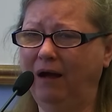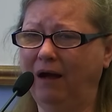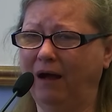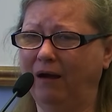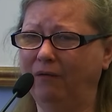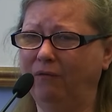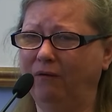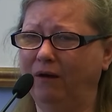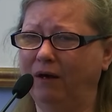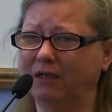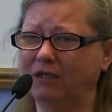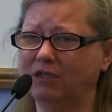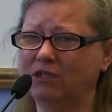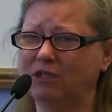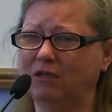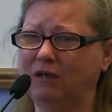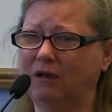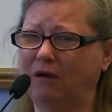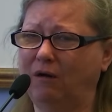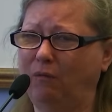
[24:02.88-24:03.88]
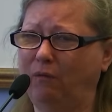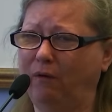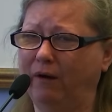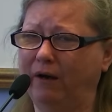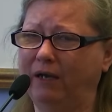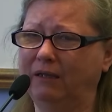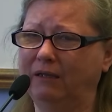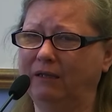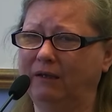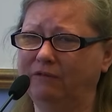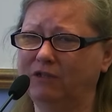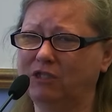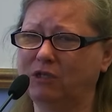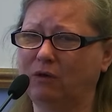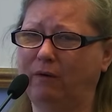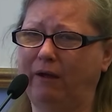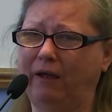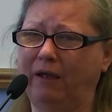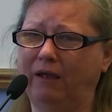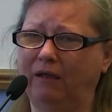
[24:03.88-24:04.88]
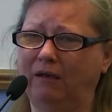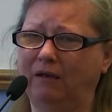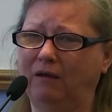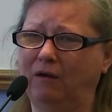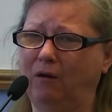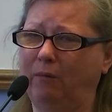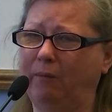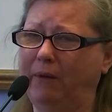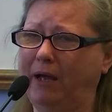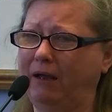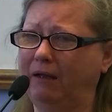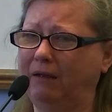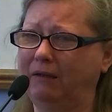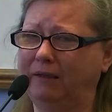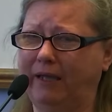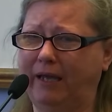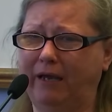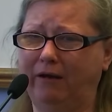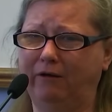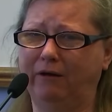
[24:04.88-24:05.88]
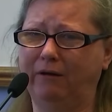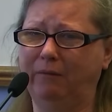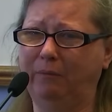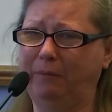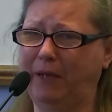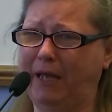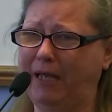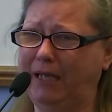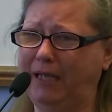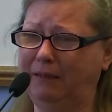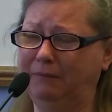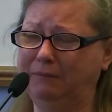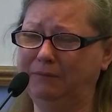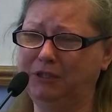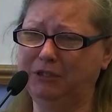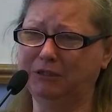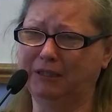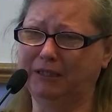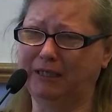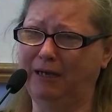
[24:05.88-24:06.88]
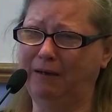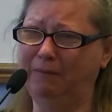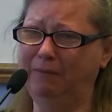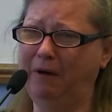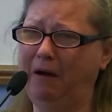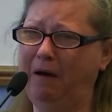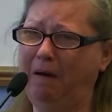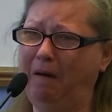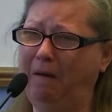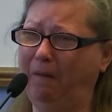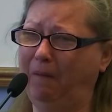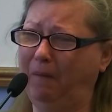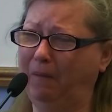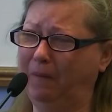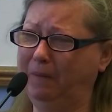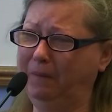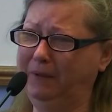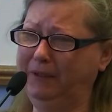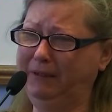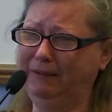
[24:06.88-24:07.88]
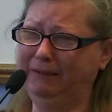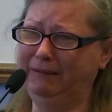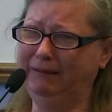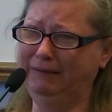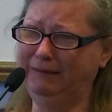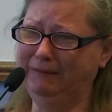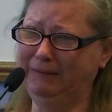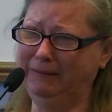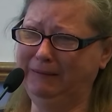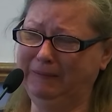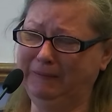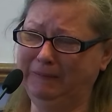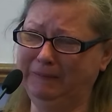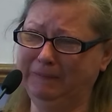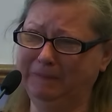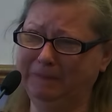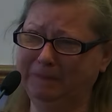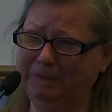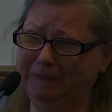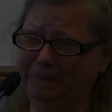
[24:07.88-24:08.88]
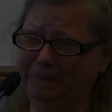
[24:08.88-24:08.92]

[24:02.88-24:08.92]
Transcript: I wanted to know where he lived so I could go back later and beg him to come home.